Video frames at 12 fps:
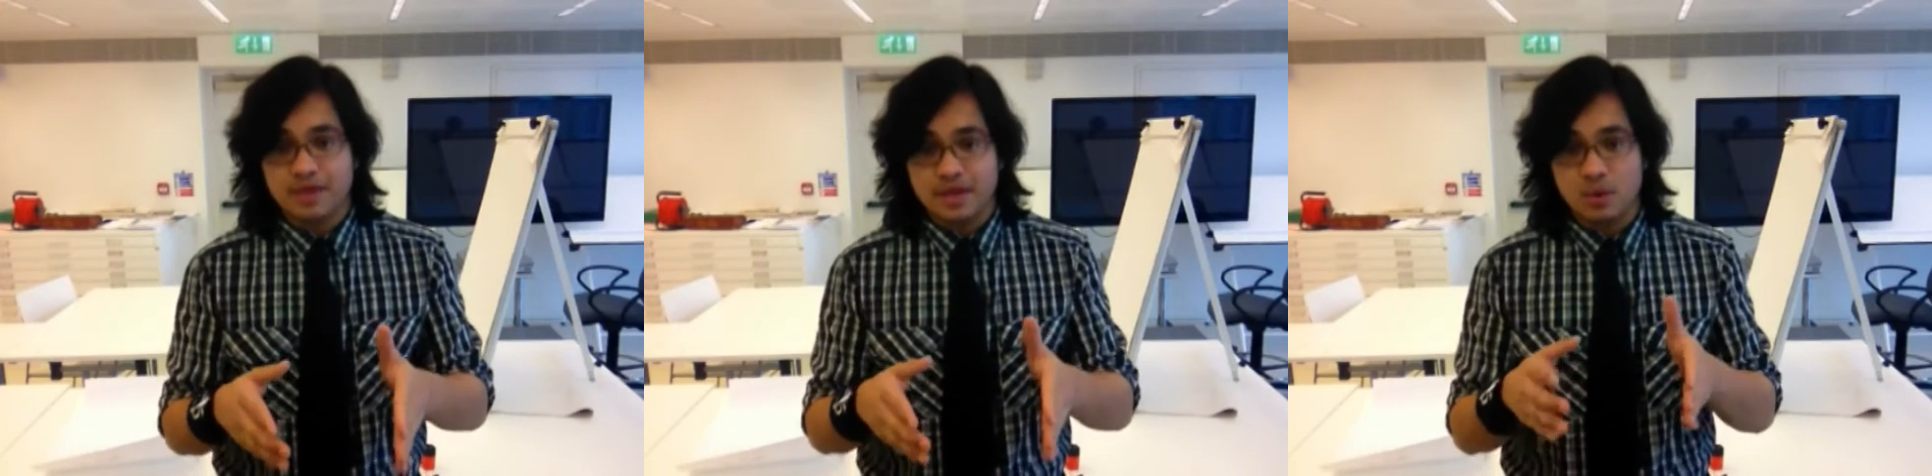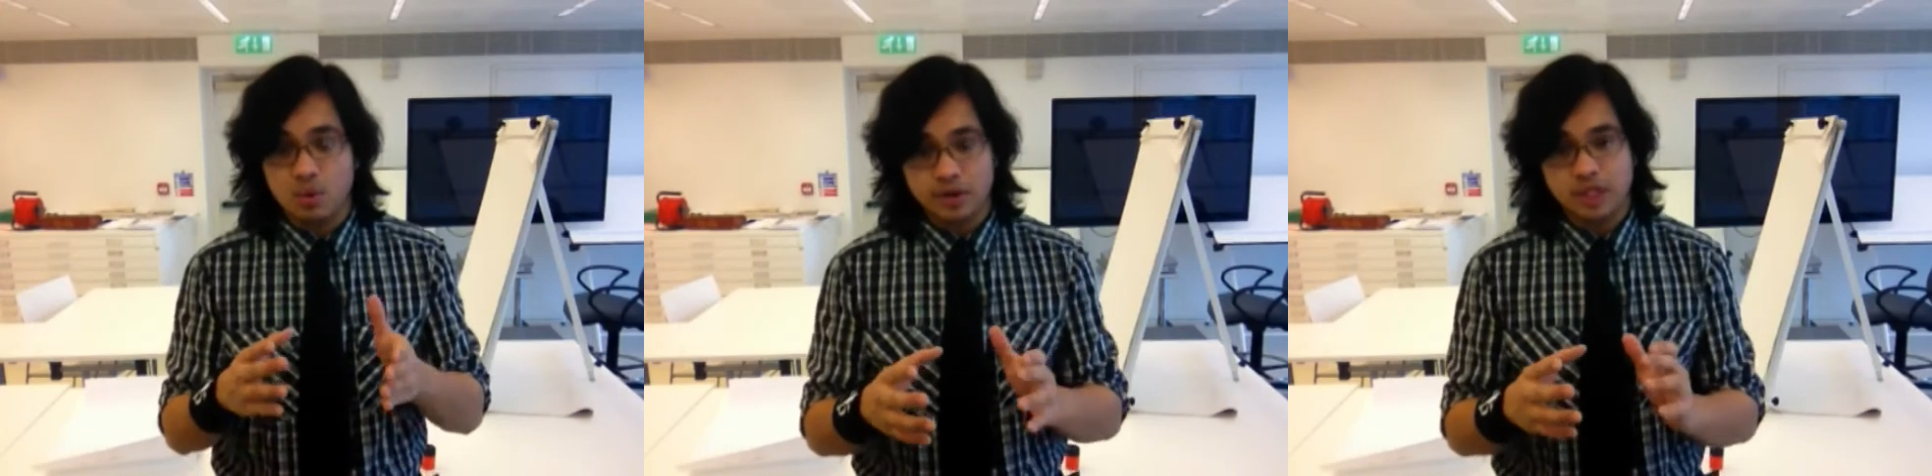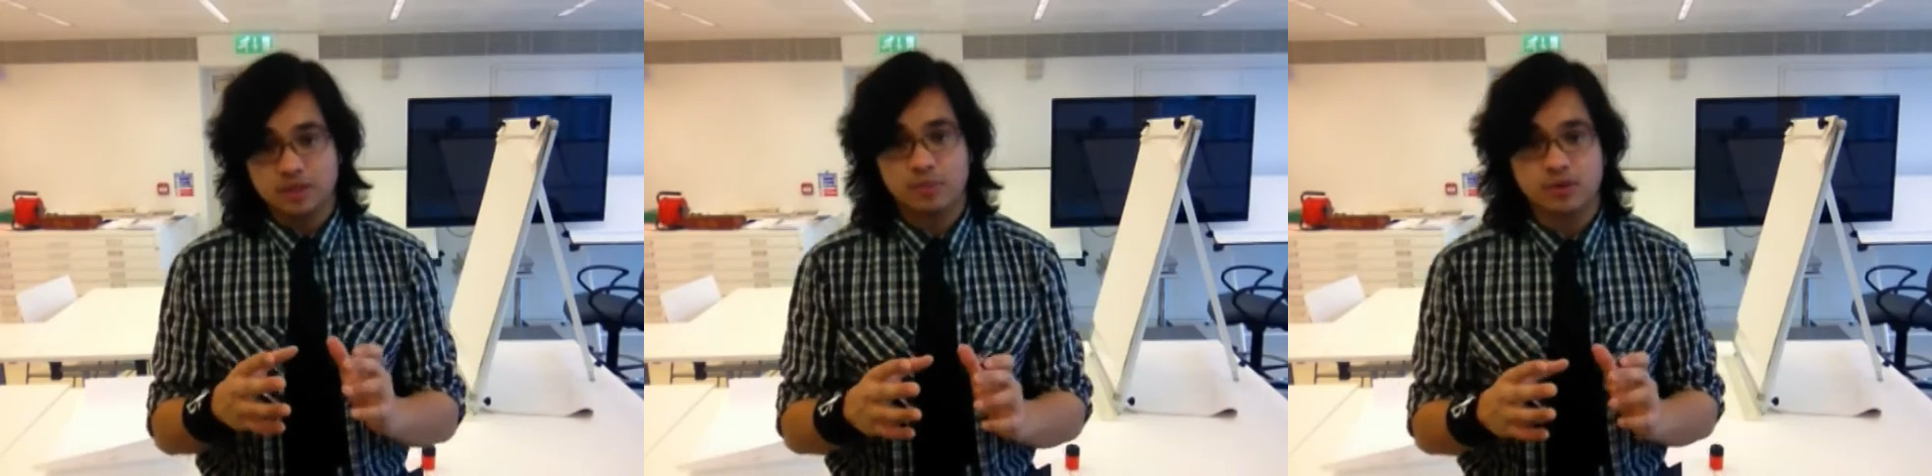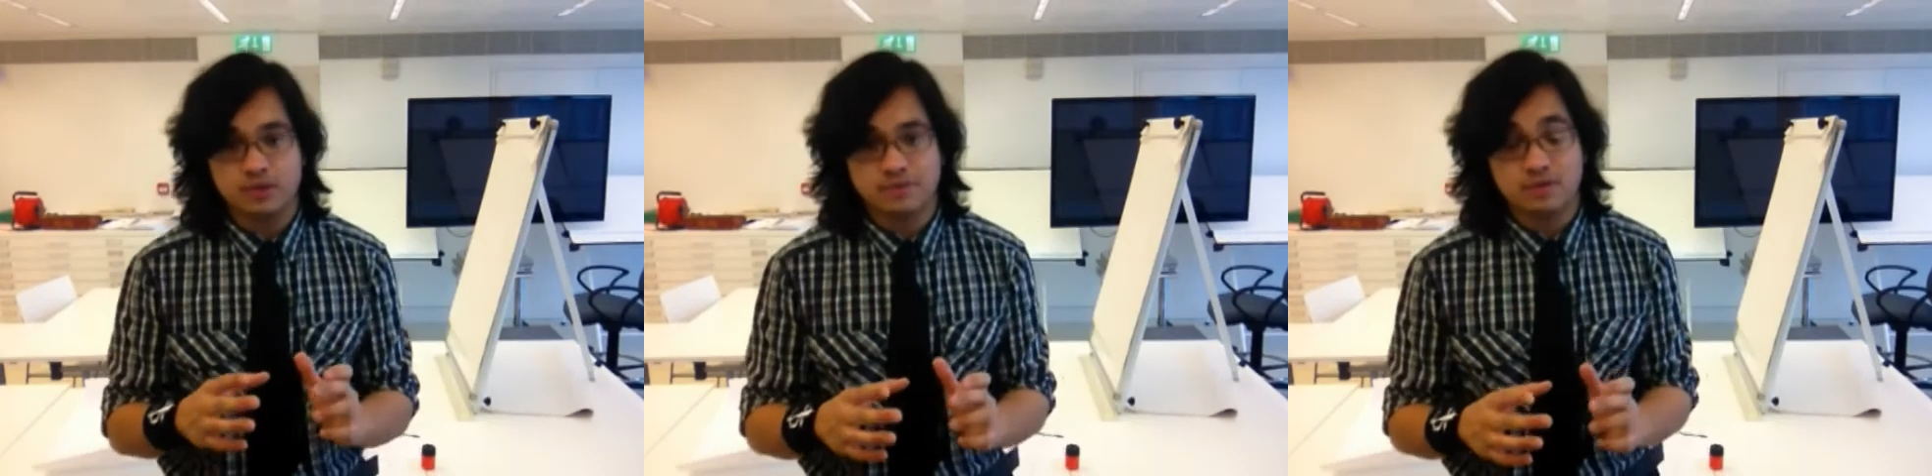the audience
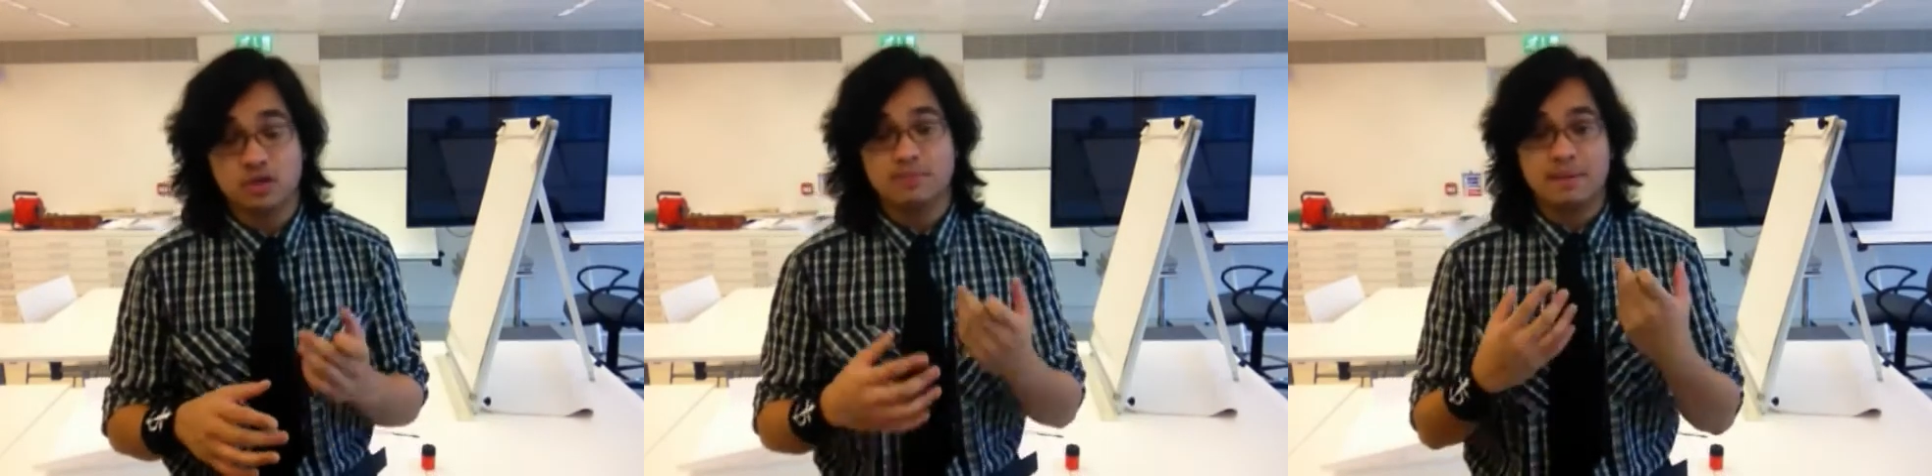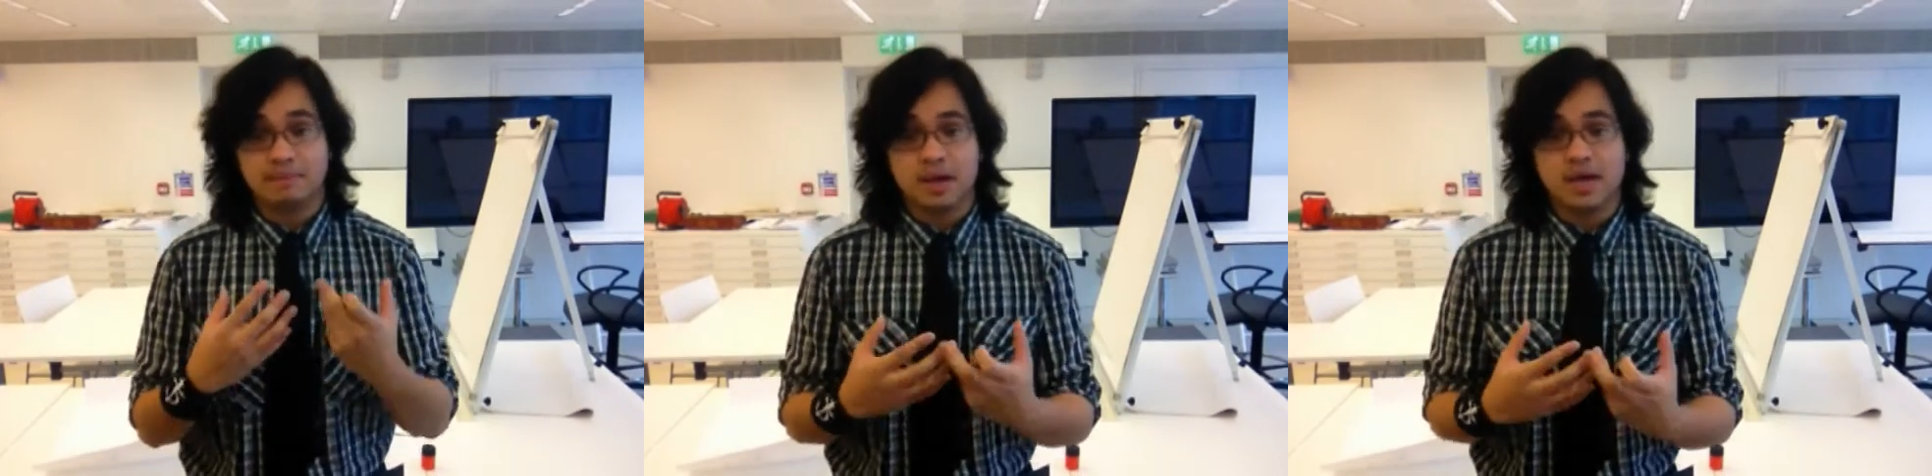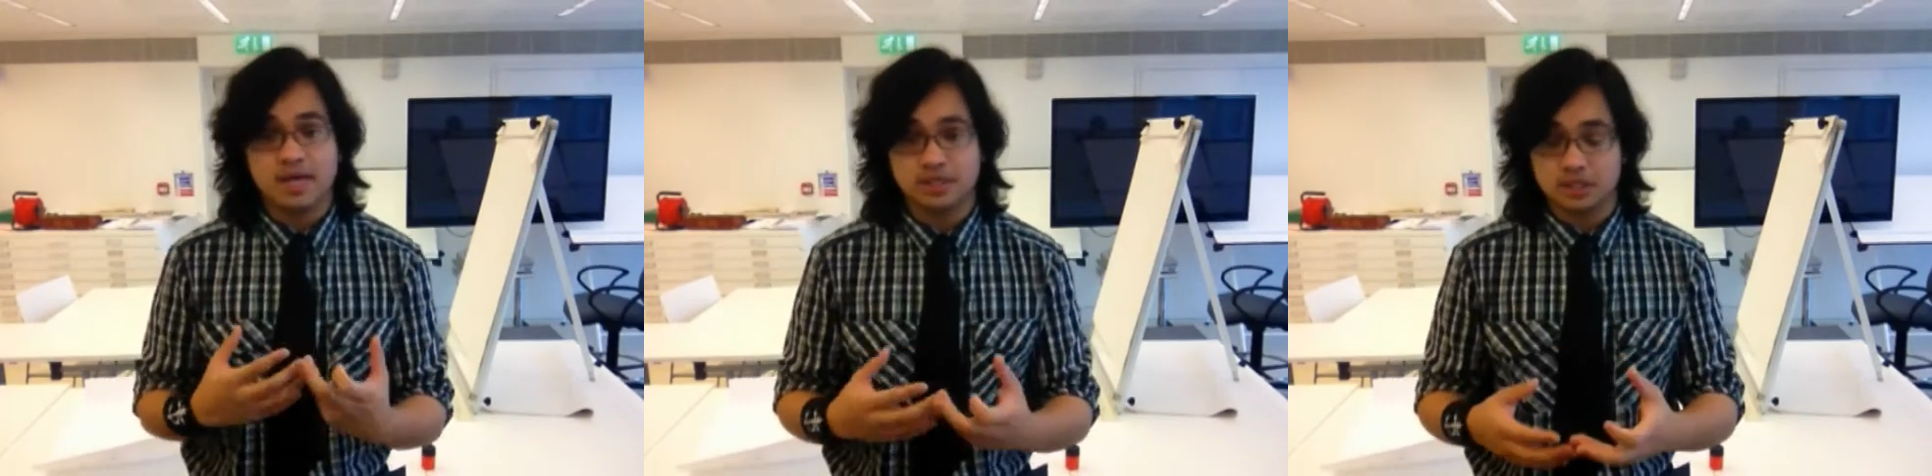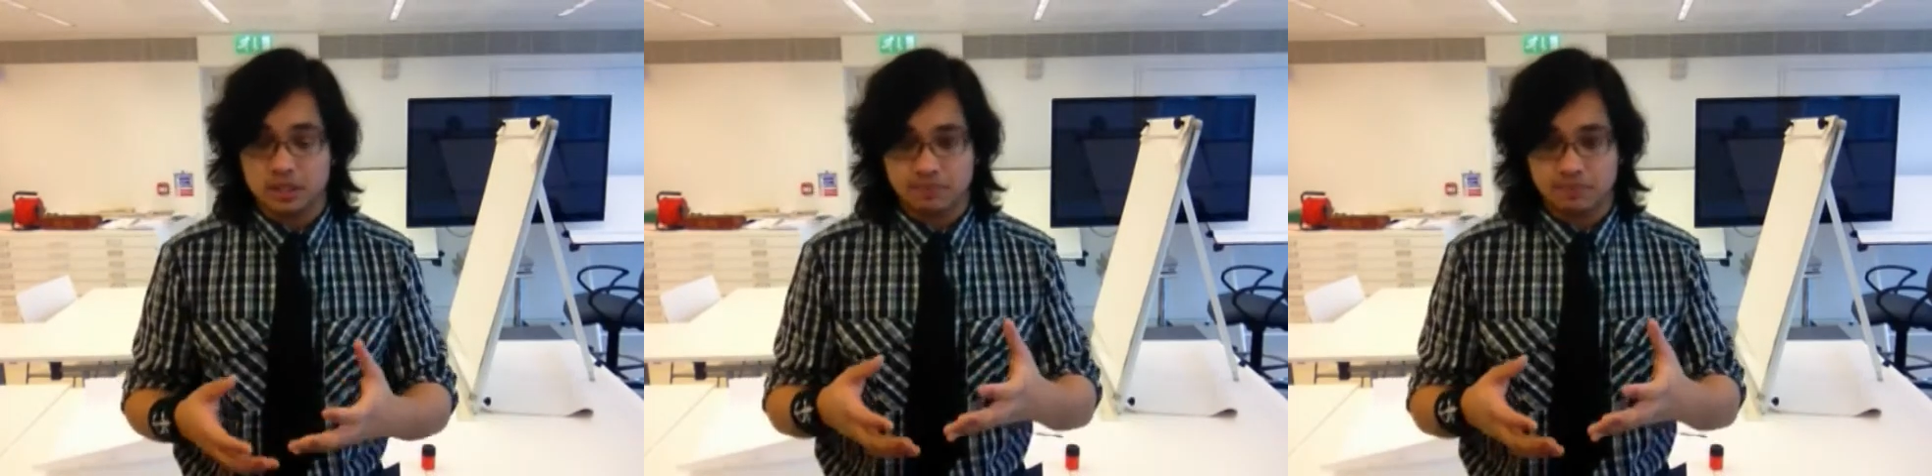point of view, to be a person,